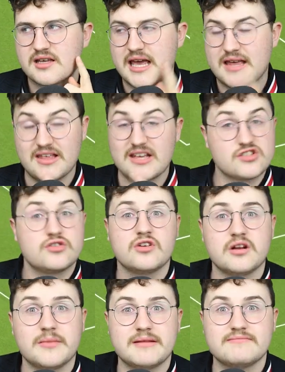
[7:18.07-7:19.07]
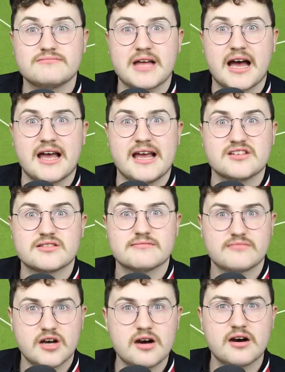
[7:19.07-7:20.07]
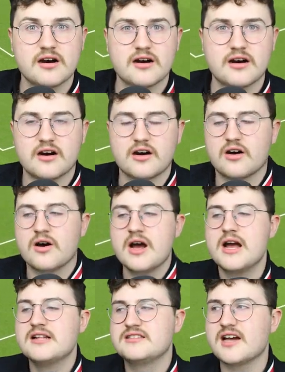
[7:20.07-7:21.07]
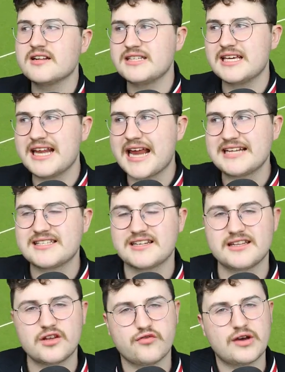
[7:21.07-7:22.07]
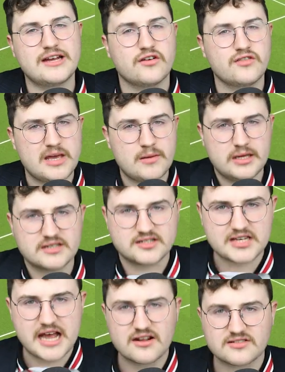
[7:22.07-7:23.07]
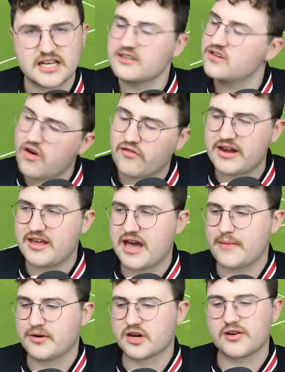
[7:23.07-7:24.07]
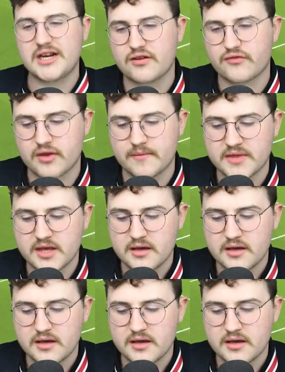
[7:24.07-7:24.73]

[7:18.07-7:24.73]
in this tournament, that is. Oh, Dundee United in the final. They beat Celtic, not very Abergreen of them.